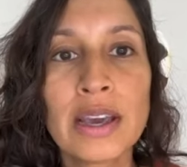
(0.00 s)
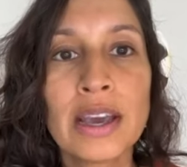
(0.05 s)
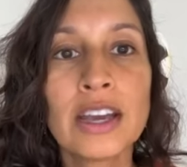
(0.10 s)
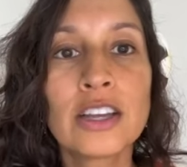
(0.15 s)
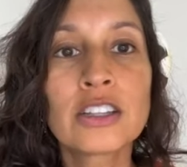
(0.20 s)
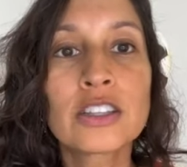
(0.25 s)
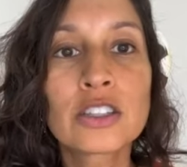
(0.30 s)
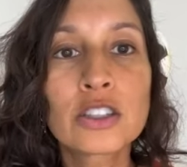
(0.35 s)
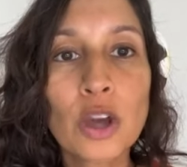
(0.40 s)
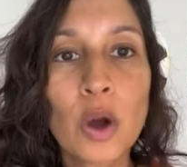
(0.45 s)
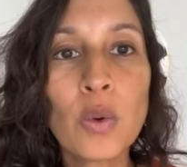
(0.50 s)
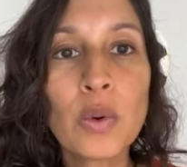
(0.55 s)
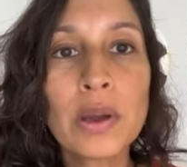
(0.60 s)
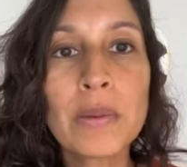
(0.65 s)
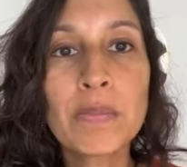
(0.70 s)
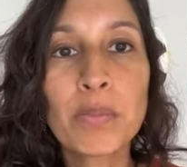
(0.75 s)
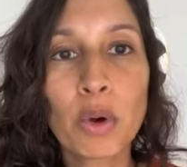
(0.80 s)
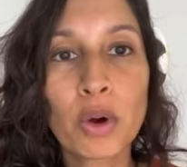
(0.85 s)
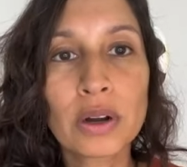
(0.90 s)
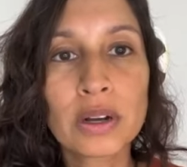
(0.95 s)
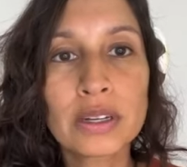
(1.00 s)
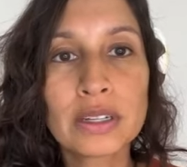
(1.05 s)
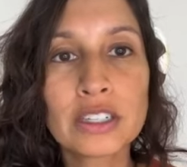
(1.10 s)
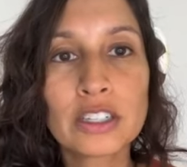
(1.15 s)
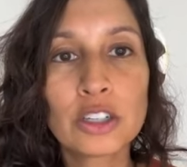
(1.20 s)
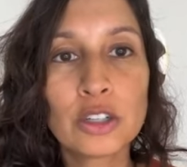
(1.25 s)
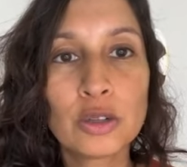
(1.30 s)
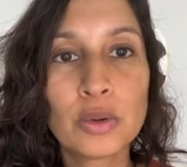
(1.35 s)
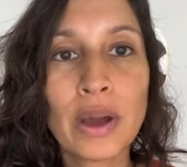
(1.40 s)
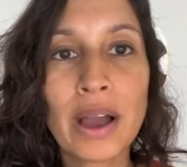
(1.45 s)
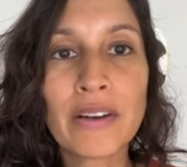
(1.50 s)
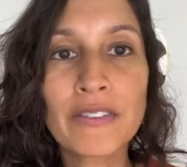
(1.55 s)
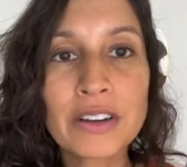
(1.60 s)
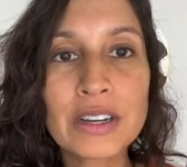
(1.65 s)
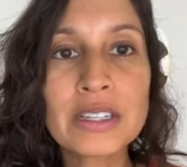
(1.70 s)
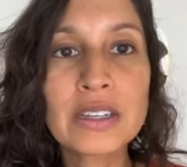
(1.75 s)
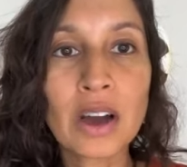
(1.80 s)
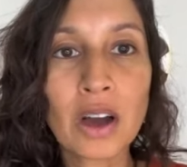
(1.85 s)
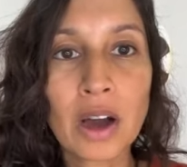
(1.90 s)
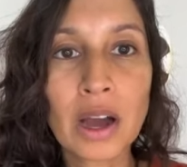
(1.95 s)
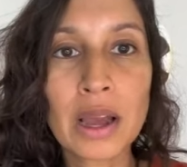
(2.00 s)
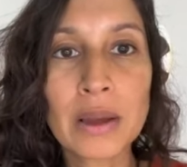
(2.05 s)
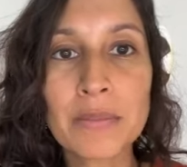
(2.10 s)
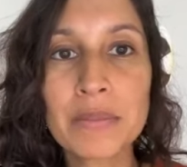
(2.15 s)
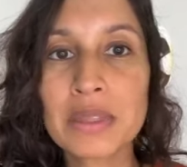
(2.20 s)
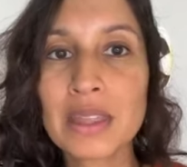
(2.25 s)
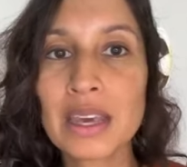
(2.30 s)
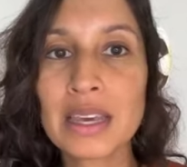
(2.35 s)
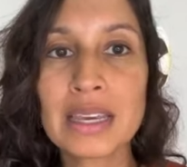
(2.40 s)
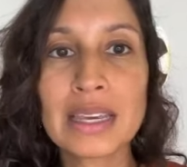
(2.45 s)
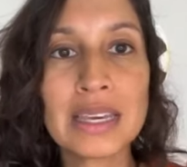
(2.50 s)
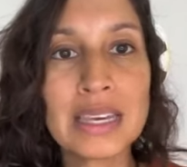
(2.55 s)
it's so important to, every time they